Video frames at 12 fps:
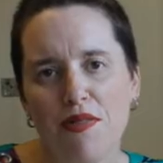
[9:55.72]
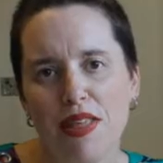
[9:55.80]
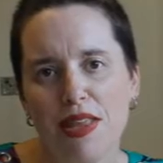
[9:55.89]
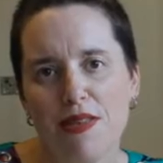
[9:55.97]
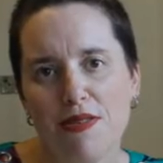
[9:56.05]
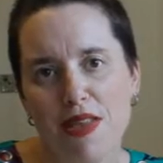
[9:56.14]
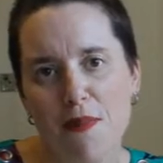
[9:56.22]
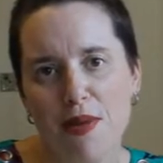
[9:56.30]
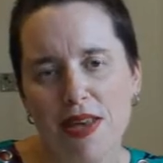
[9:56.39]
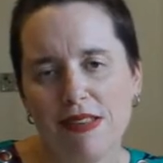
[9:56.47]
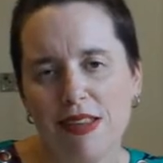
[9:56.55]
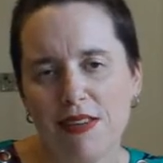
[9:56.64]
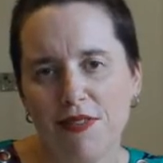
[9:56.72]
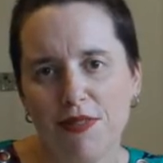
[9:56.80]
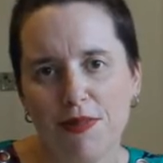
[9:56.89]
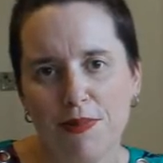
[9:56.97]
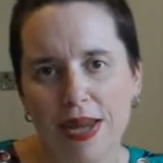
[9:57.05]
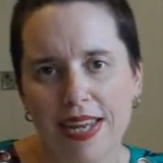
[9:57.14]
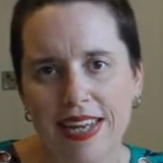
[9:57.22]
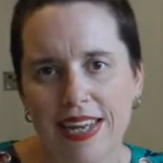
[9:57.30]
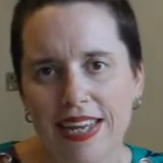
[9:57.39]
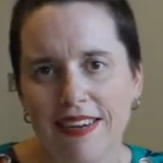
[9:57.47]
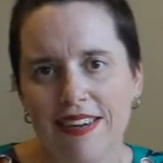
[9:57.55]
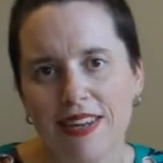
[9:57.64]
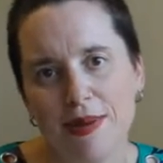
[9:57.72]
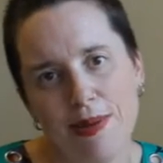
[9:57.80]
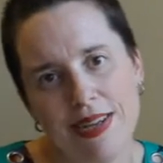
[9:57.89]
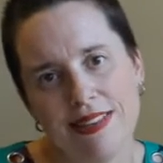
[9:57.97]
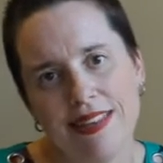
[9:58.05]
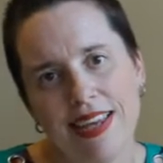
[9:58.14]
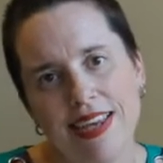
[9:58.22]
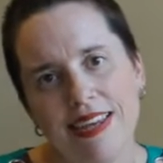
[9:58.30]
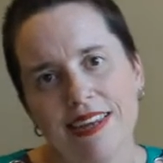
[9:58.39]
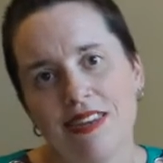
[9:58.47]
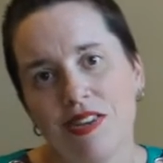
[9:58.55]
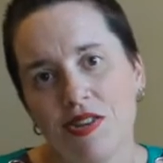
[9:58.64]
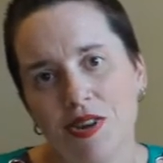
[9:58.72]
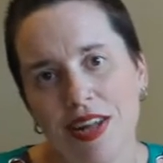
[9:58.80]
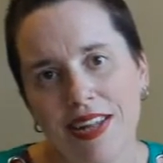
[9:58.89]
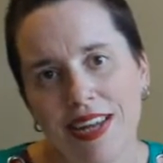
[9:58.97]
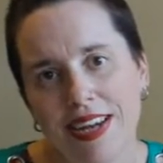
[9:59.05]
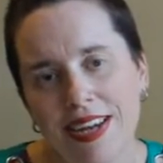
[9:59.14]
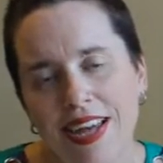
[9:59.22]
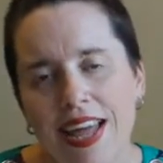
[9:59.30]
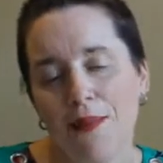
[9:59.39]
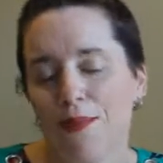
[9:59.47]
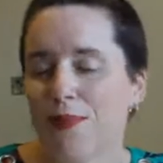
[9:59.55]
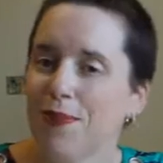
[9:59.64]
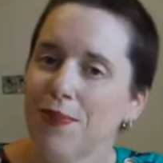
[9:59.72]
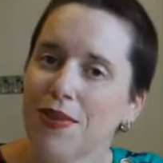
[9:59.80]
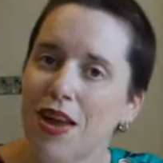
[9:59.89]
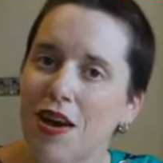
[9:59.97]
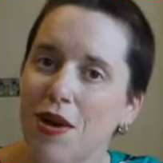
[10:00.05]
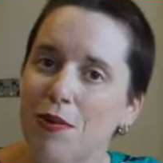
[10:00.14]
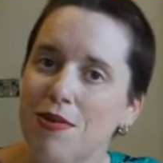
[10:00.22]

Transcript: the summer essentials we need here in Queensland, Australia. I will